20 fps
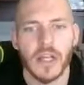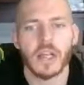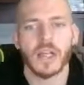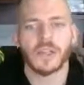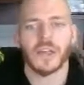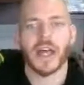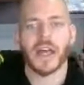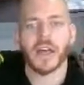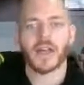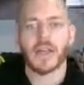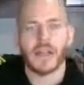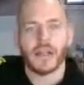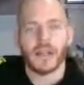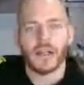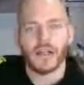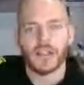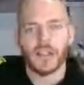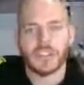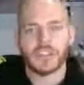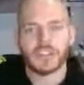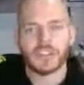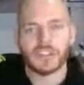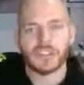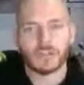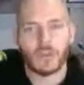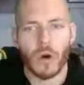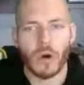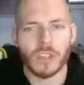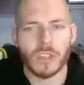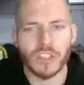That
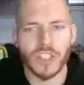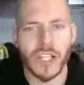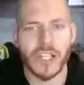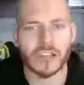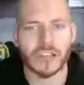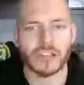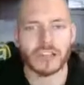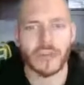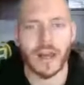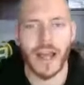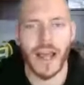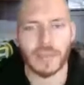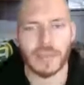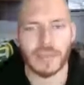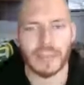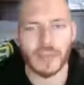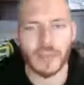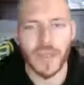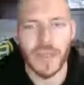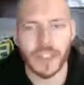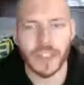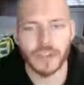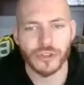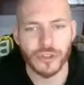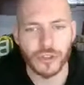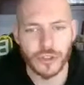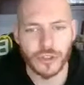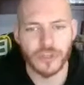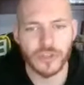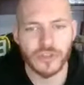small changes or habits that we
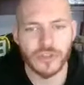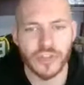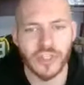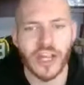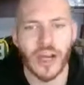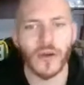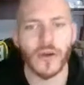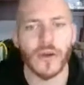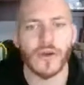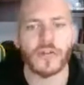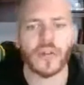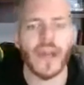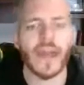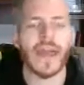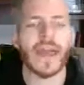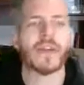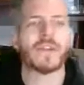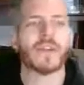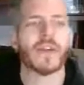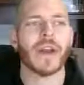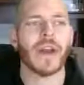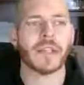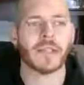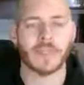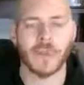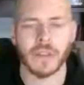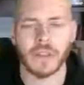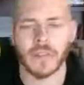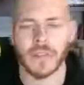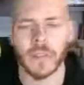introduce carry over to every
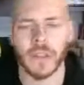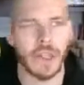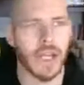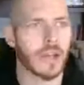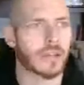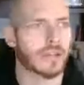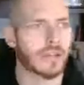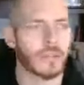aspect of your life.